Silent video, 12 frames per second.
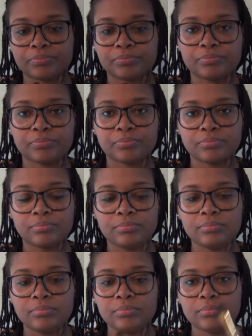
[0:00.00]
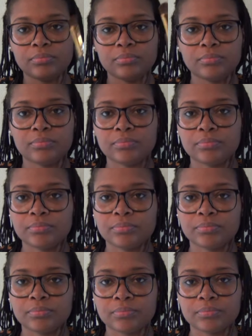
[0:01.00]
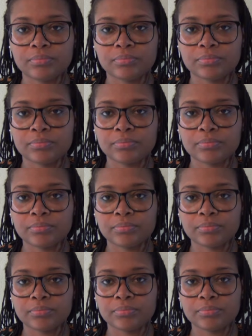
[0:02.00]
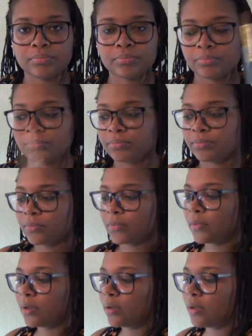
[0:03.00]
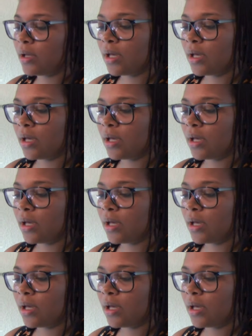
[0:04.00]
(silence)